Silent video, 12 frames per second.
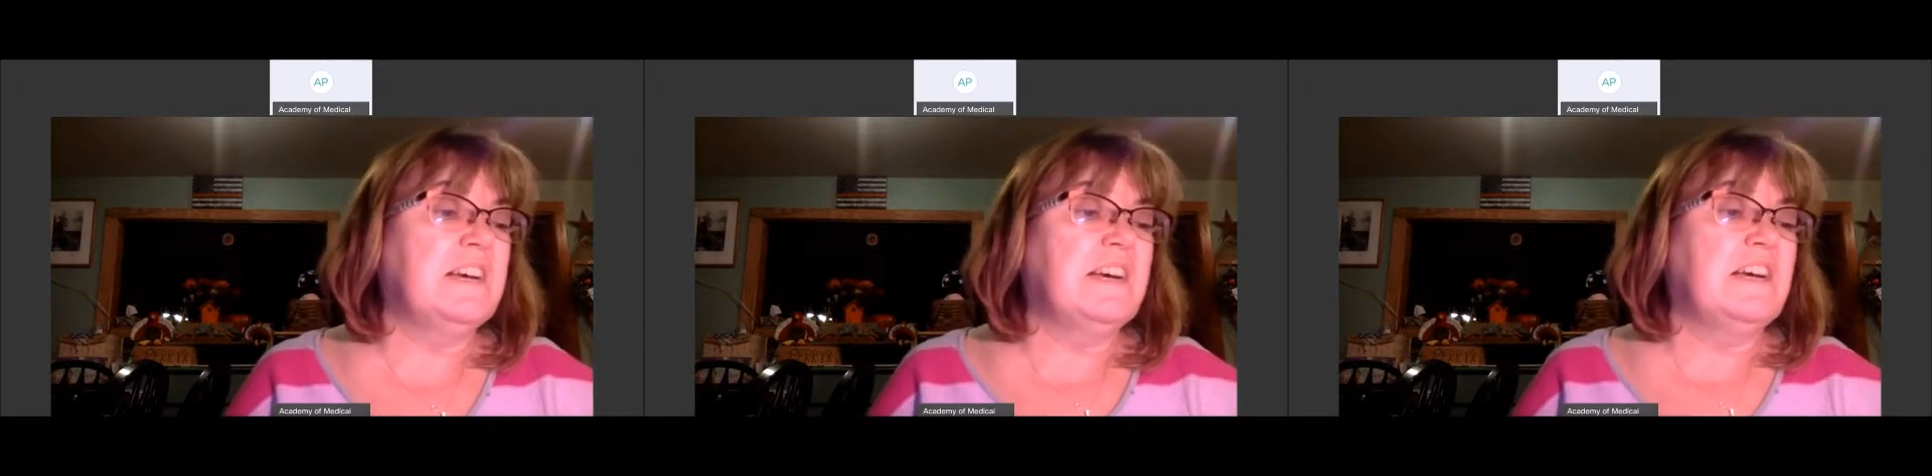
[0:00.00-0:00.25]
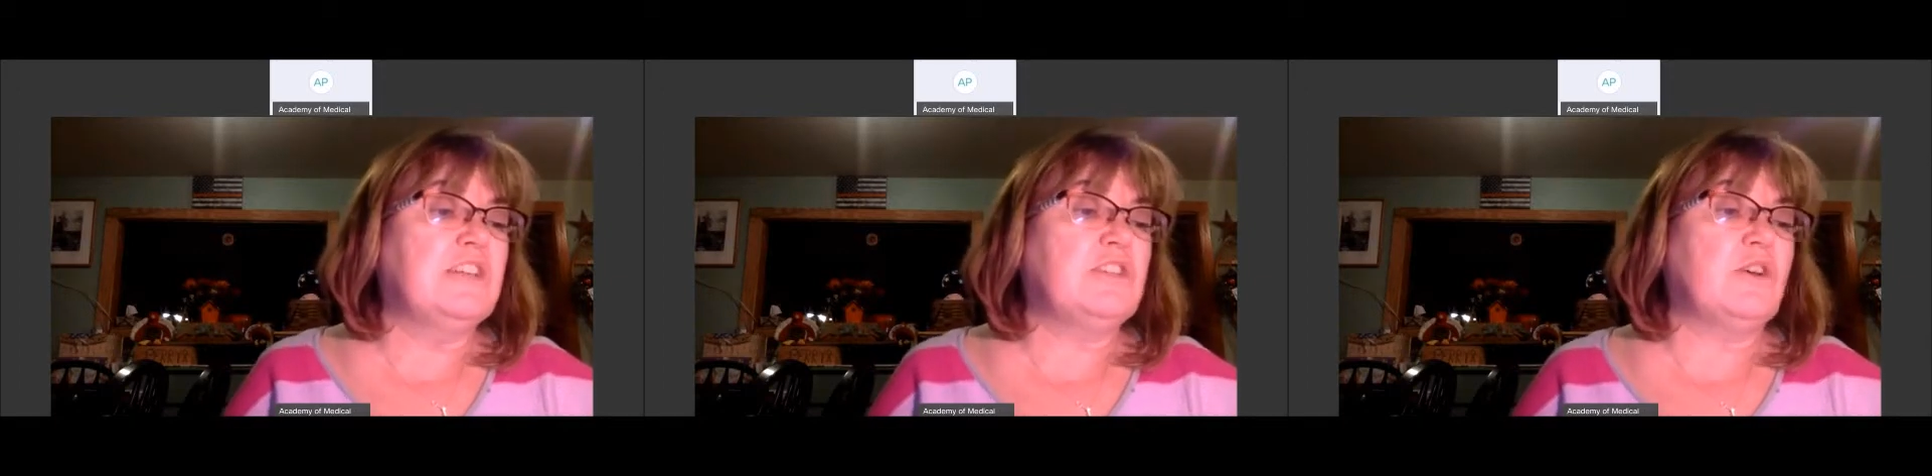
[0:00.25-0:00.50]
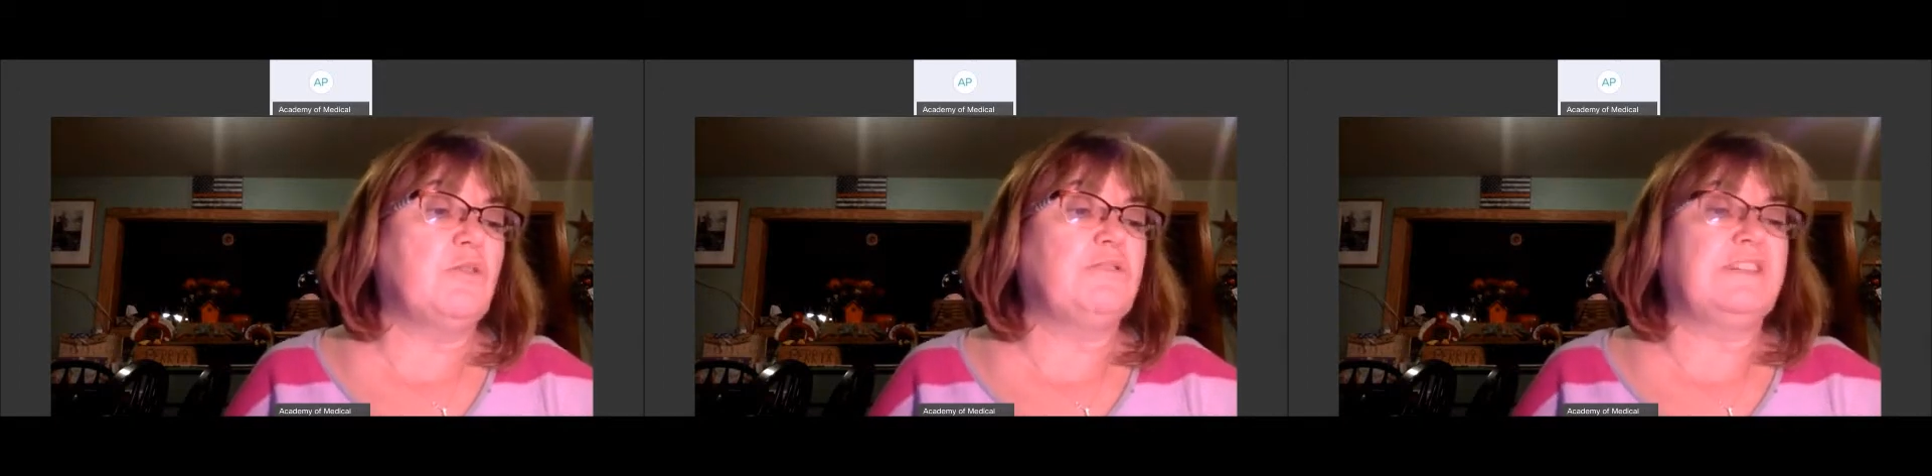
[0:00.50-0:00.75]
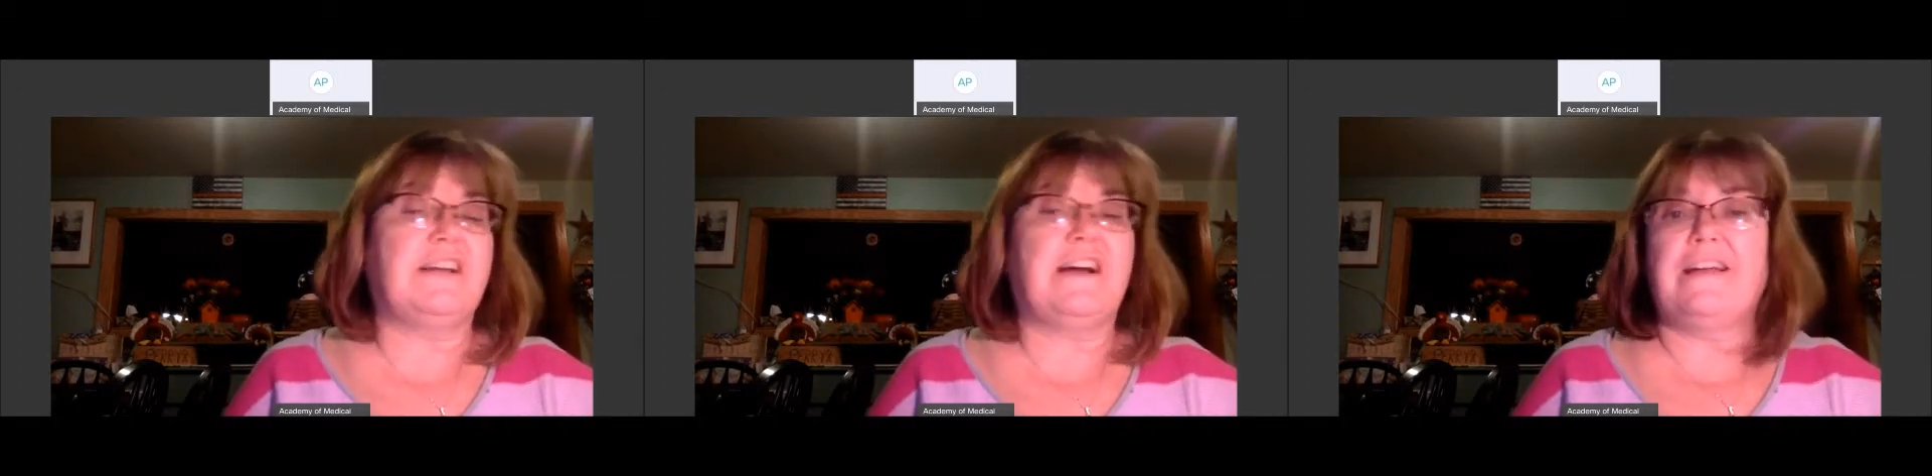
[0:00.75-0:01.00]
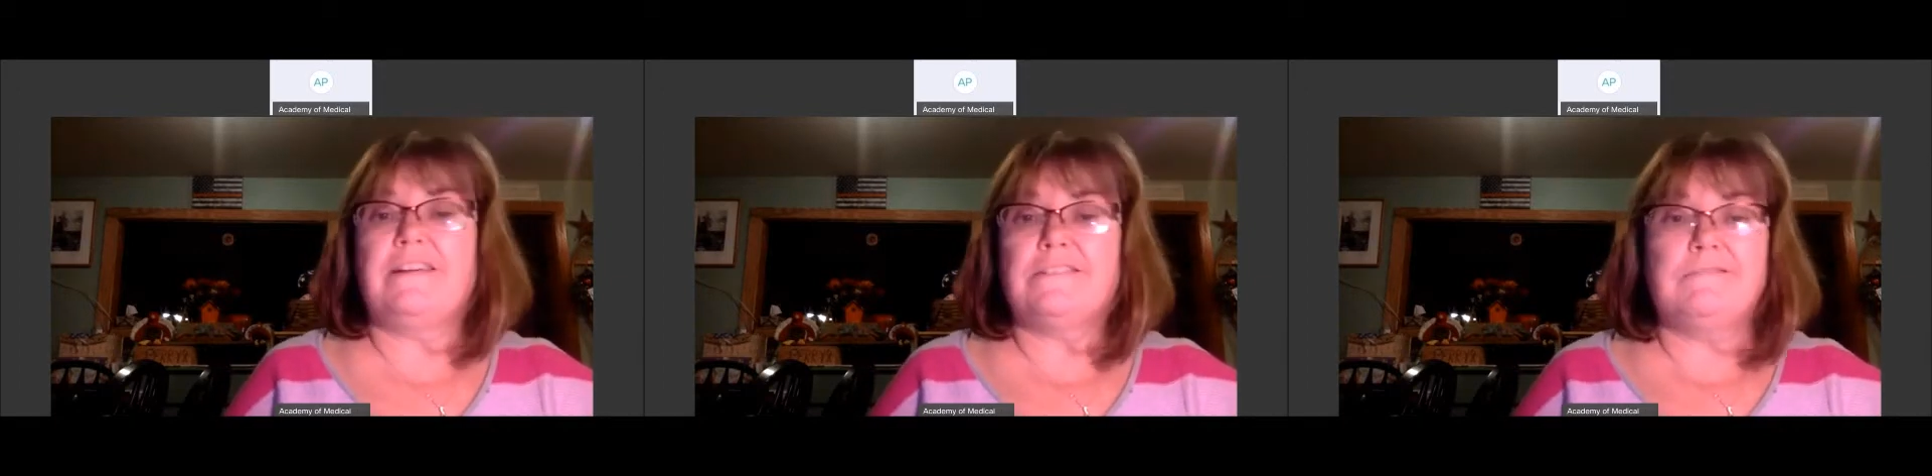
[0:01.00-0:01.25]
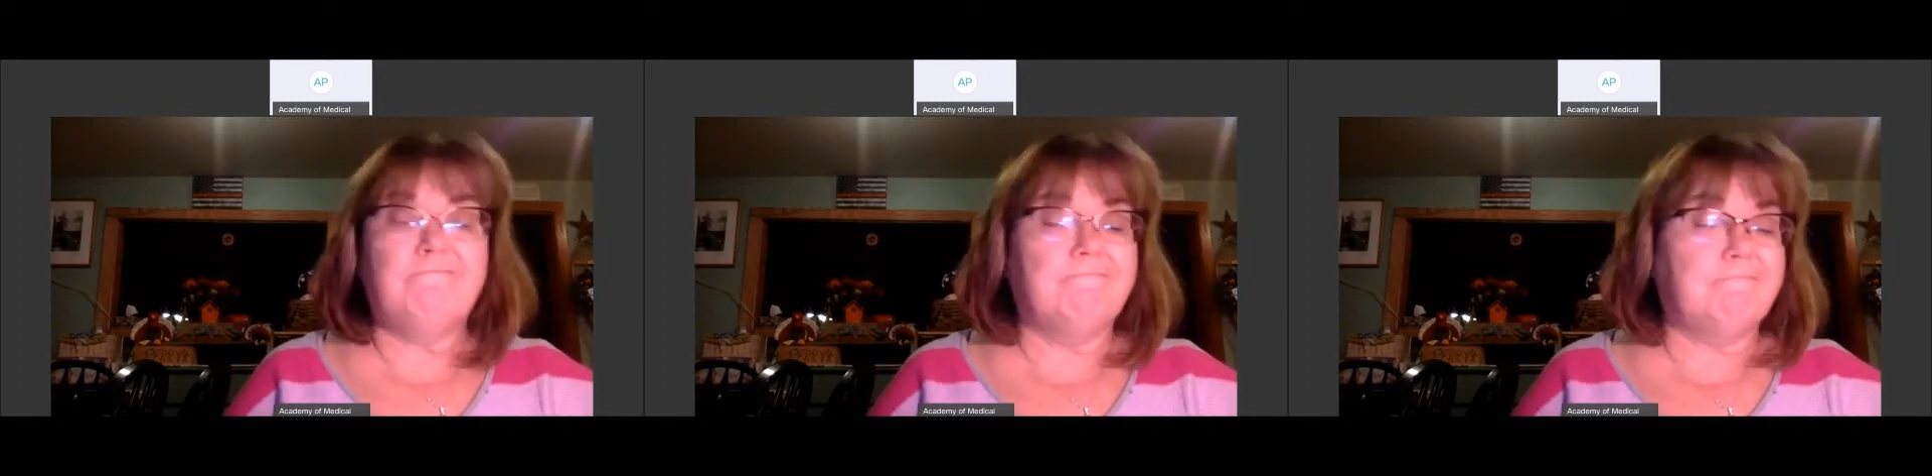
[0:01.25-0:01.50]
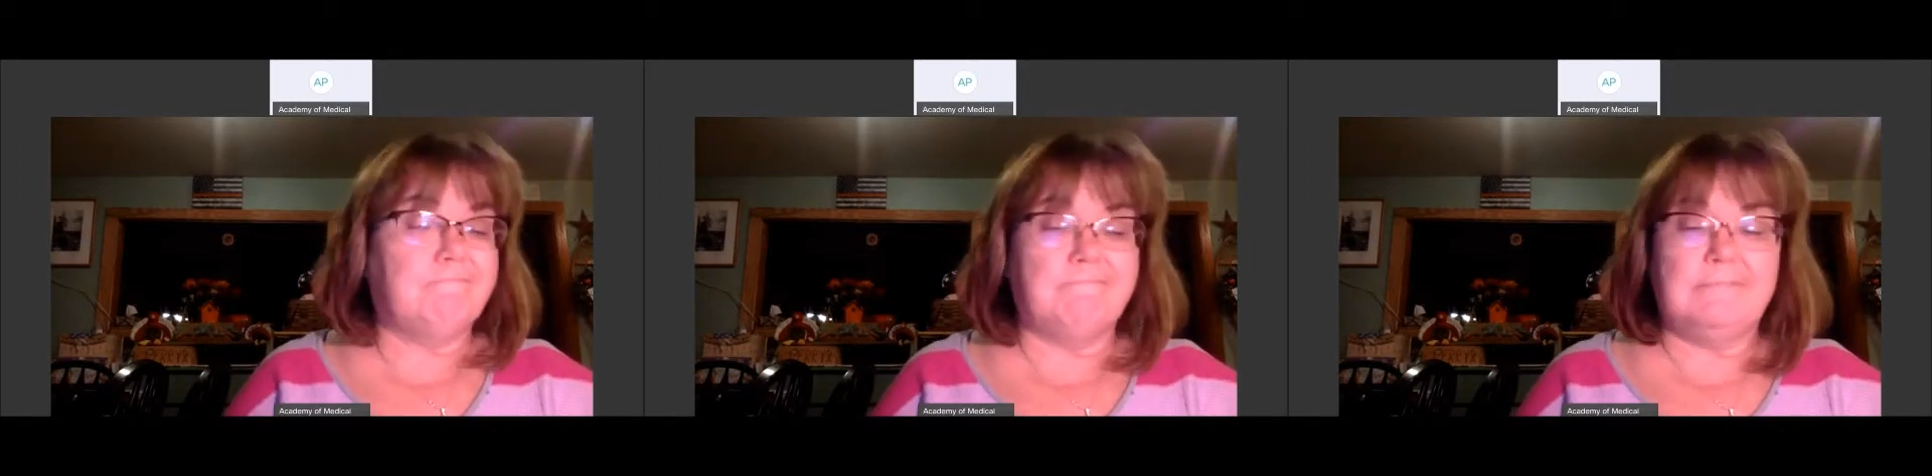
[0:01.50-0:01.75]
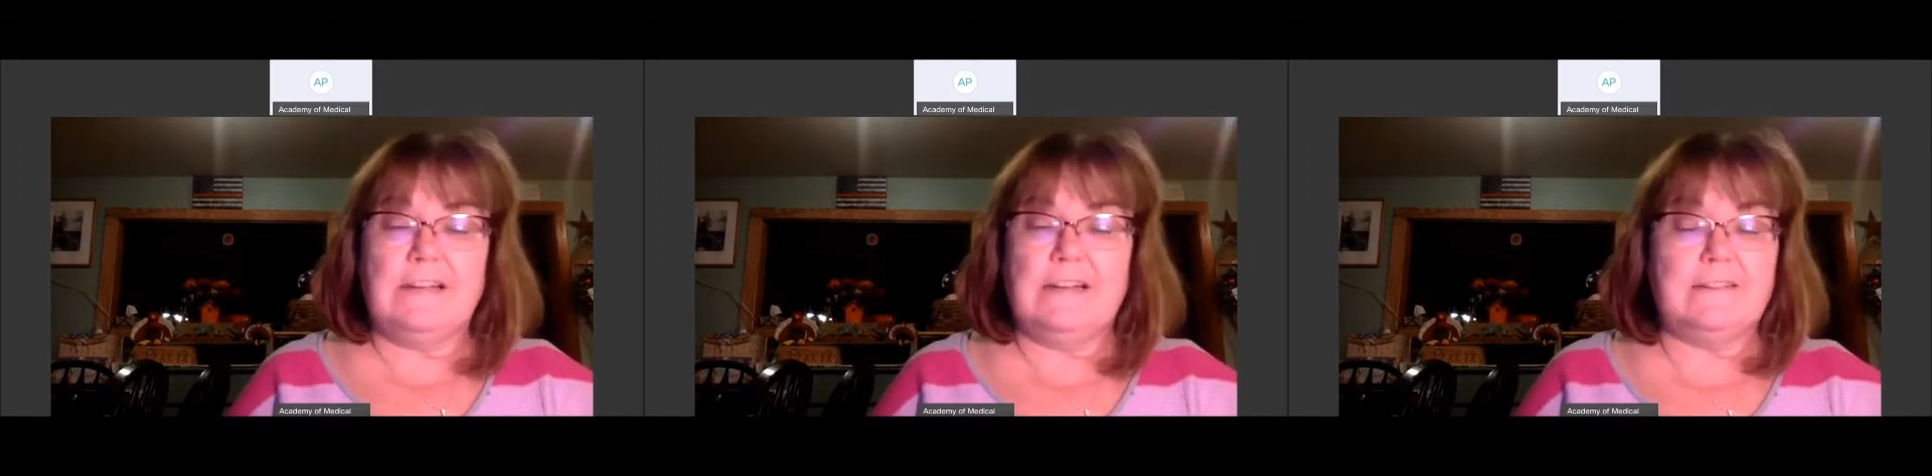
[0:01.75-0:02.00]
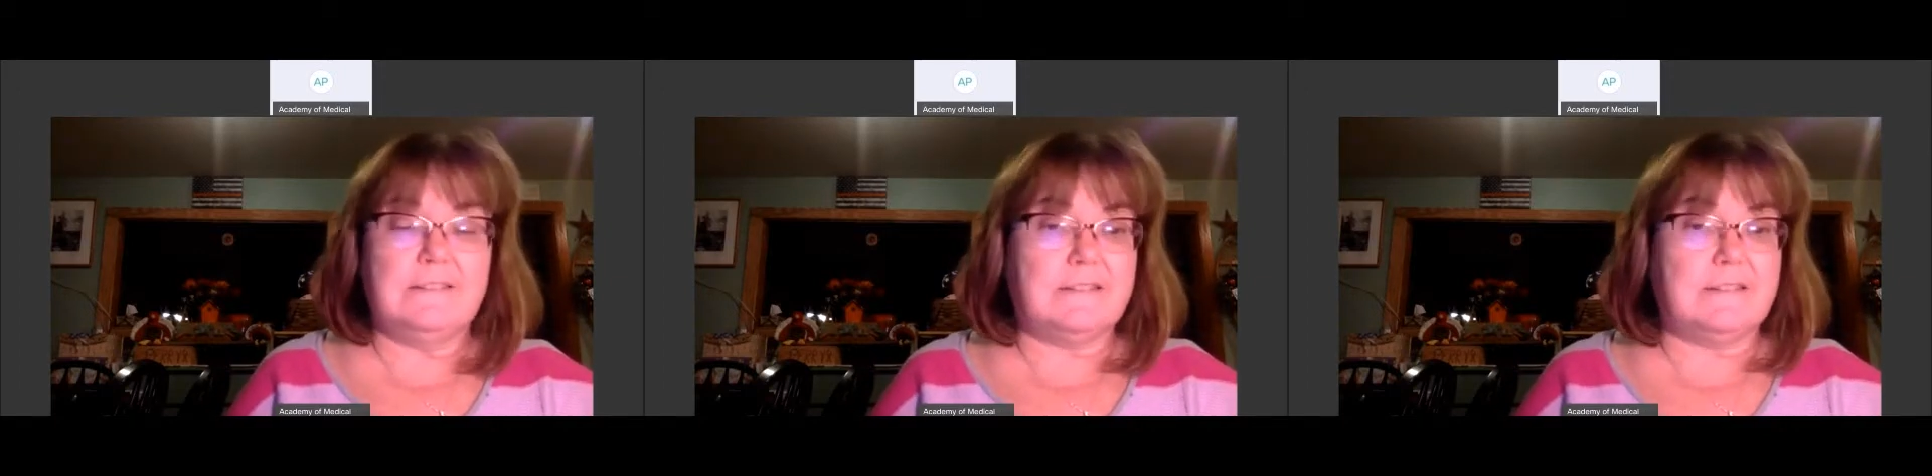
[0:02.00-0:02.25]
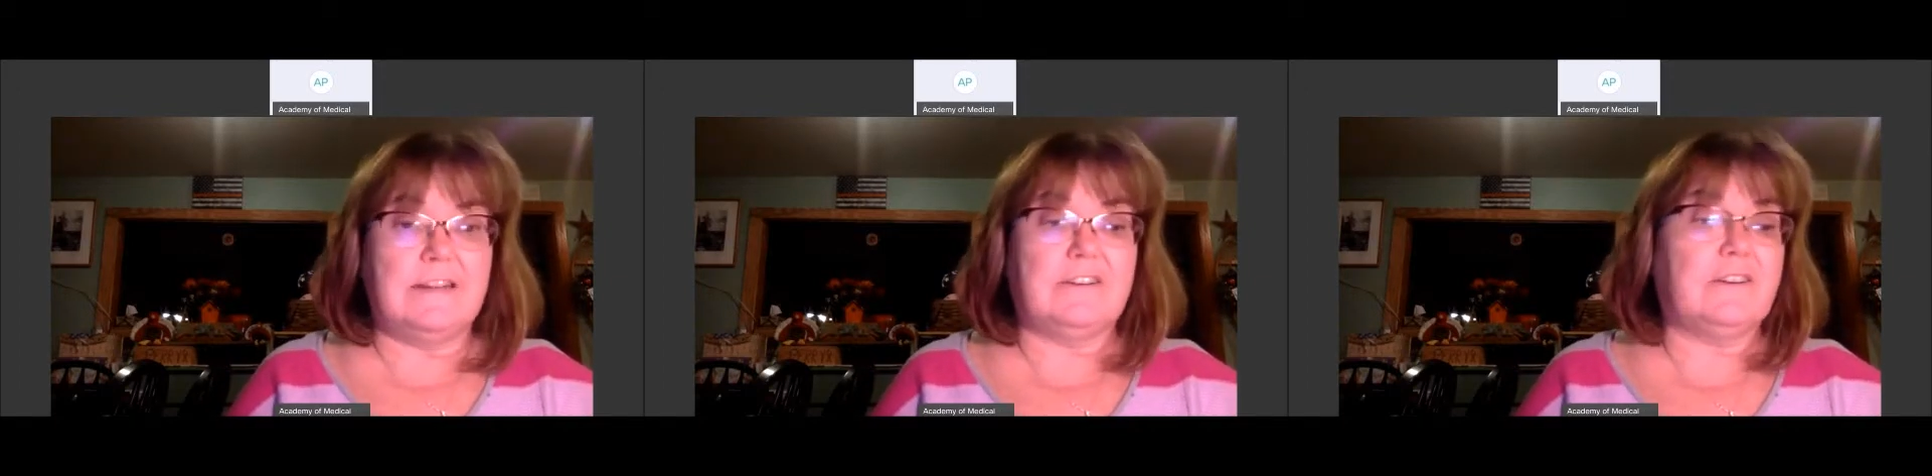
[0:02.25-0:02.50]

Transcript: So, denial is they're